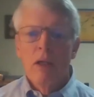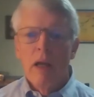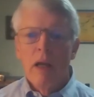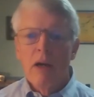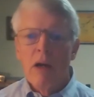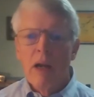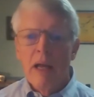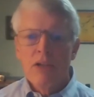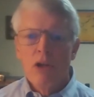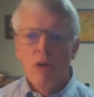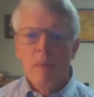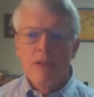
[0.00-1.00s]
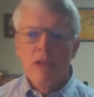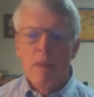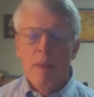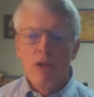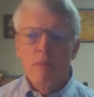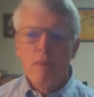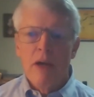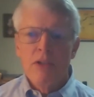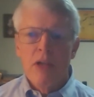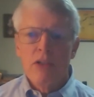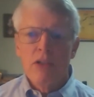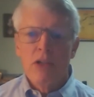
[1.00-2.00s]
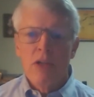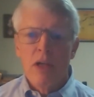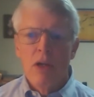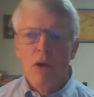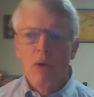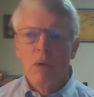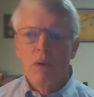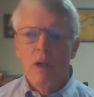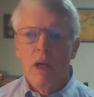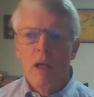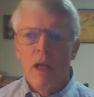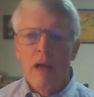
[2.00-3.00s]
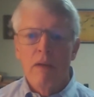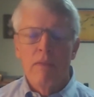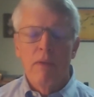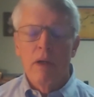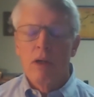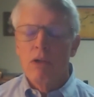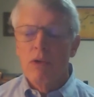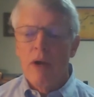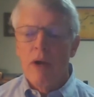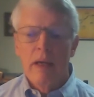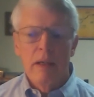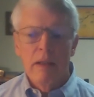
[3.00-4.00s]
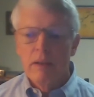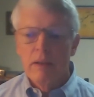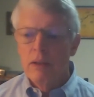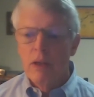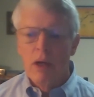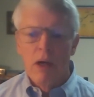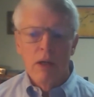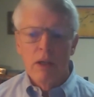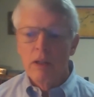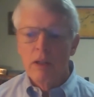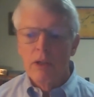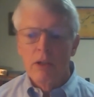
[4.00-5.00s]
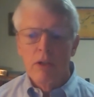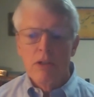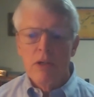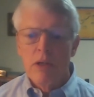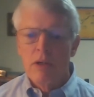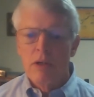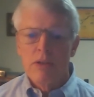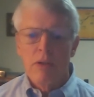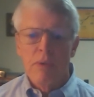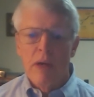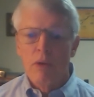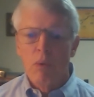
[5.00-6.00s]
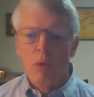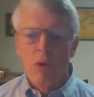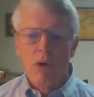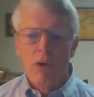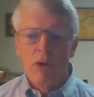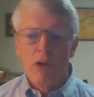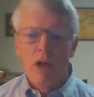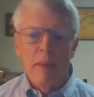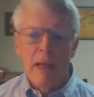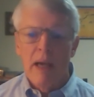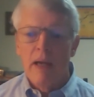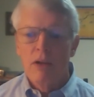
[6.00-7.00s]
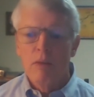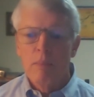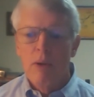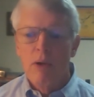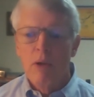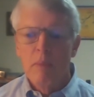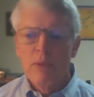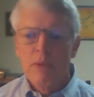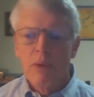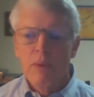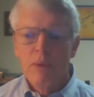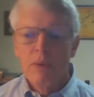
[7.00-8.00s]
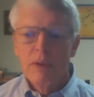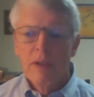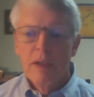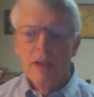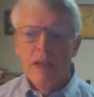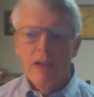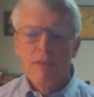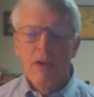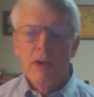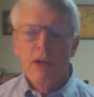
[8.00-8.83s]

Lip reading: later I'll ask you about some of those projects, because I know a lot of the great young clinical engineers around the world are coming out of your program, so that's very